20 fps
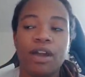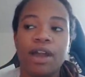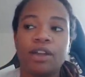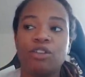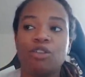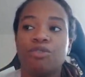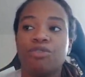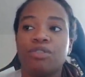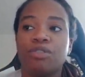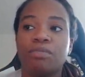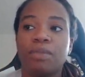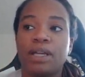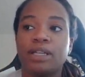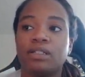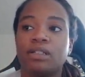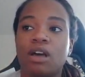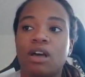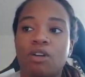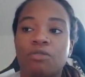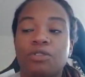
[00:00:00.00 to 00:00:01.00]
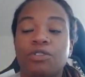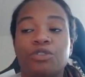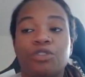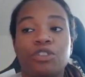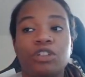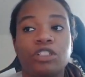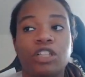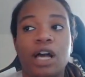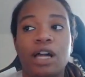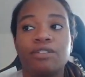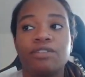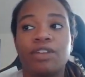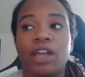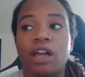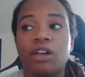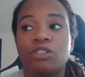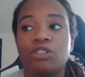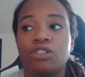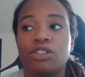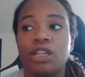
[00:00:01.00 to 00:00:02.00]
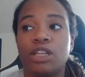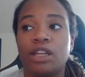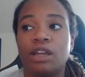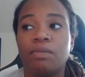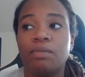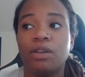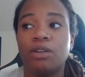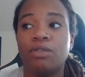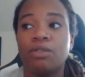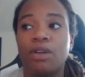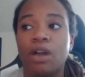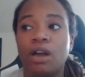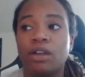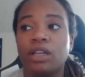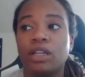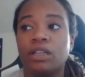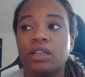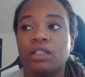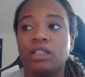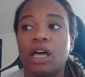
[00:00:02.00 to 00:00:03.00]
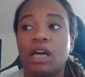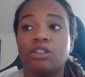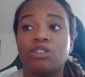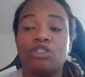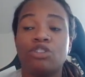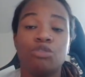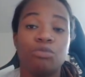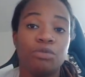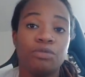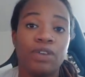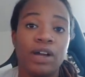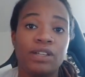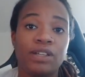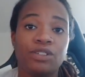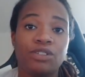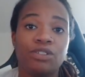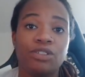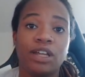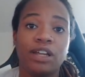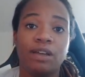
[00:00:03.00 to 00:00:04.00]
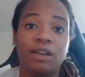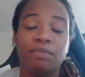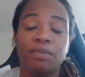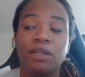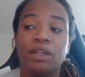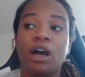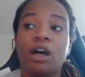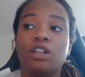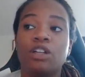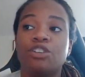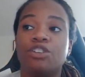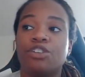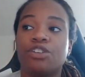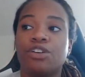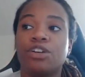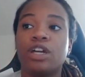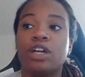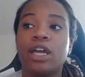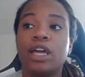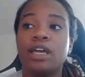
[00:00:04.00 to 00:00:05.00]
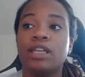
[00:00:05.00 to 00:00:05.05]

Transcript: I know for myself and for a lot of counselors that I've been around and a lot of supervisors that I've been under,